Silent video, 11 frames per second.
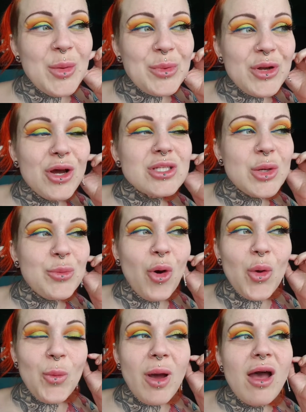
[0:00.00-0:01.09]
But it got to a
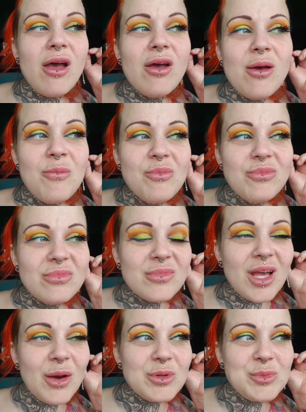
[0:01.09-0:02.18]
point where
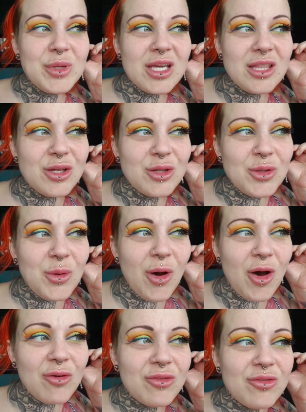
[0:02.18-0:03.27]
I was picking the glue
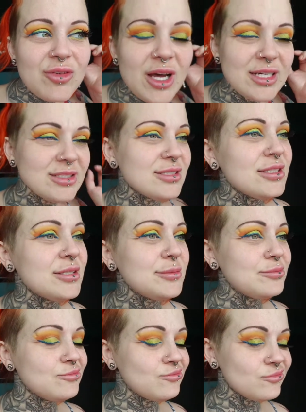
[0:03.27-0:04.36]
off
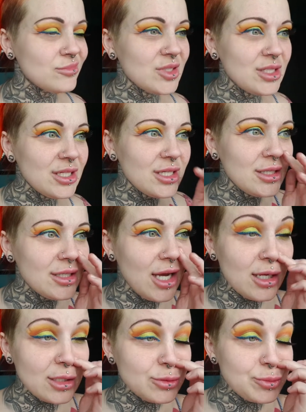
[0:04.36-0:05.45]
and yeah, the
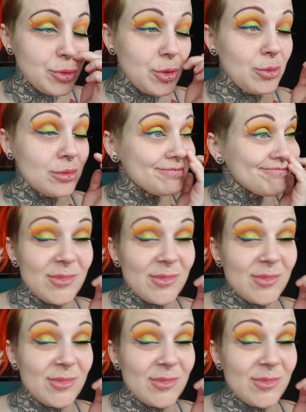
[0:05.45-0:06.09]
eyelash was broke.